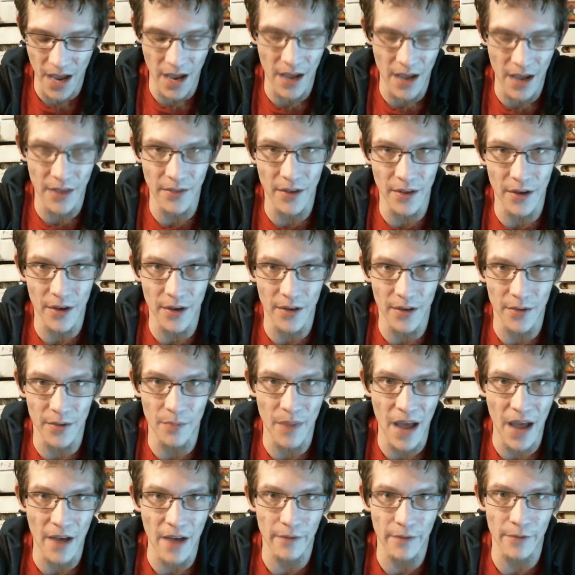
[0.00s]
and
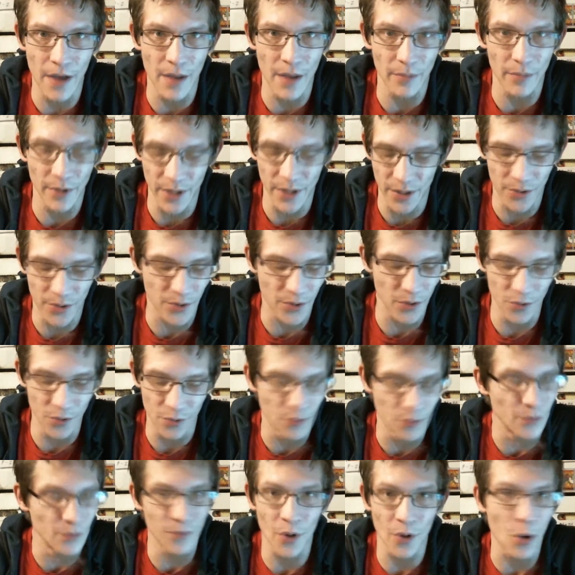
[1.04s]
the Bat family
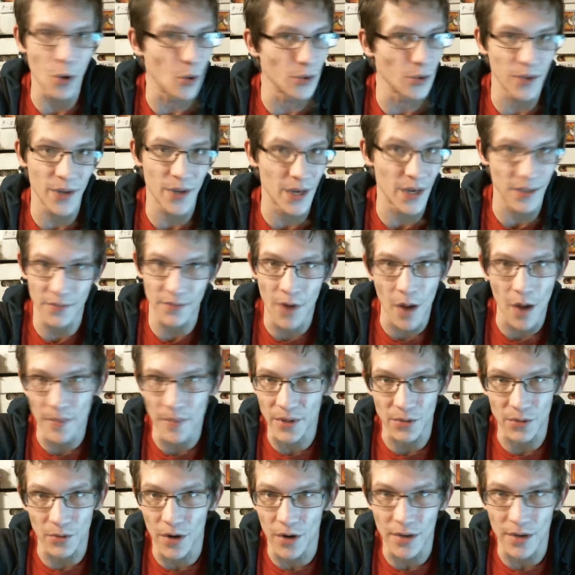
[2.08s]
through the whole Detective
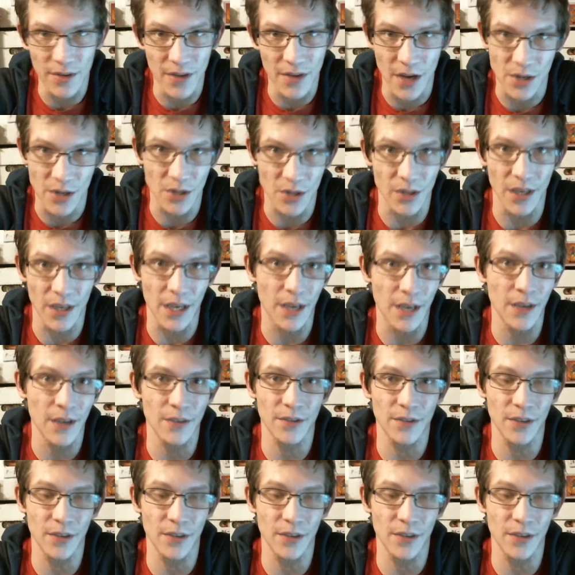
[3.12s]
Comics run, essentially,